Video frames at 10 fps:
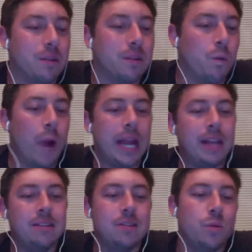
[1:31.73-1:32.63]

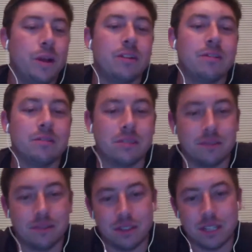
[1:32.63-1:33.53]
Wayne's winners.
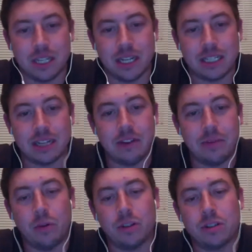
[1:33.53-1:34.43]
He got 70
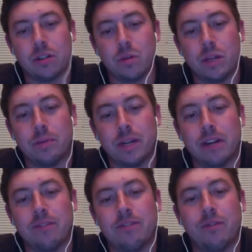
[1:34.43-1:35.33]
points on the week, but he
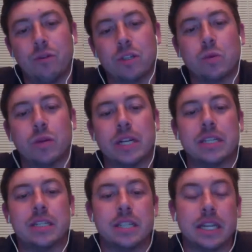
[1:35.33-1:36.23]
got
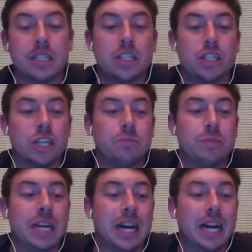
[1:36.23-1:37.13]
426, just
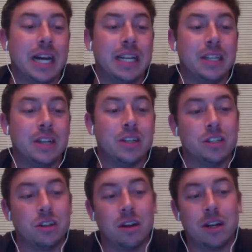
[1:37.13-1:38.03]
behind
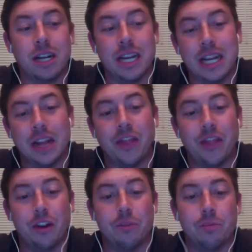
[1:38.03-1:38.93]
Sean in
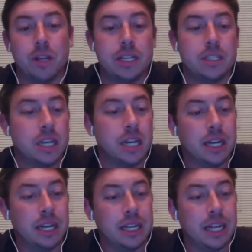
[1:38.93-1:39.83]
third place.
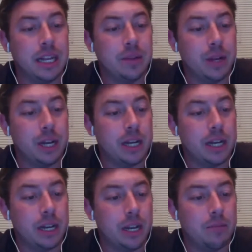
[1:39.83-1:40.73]
Then we got
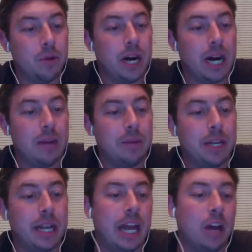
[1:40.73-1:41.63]

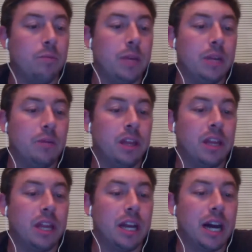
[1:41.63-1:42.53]
Mohammed Helmi with
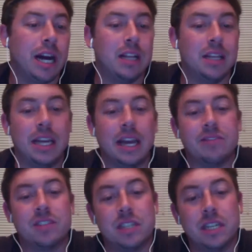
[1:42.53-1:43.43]
Ali
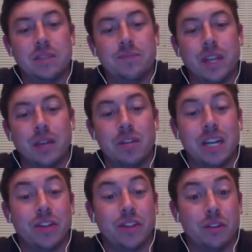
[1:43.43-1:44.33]
FC. He only
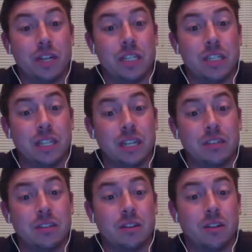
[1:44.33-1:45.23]
got
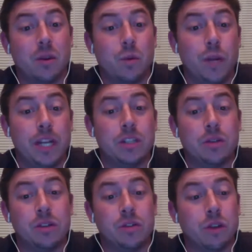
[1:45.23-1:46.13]
36 on the week, so
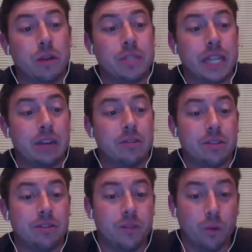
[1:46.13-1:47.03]
he dropped down to
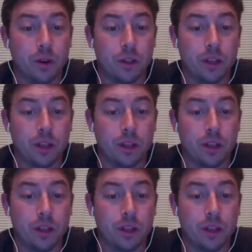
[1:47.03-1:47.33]
fourth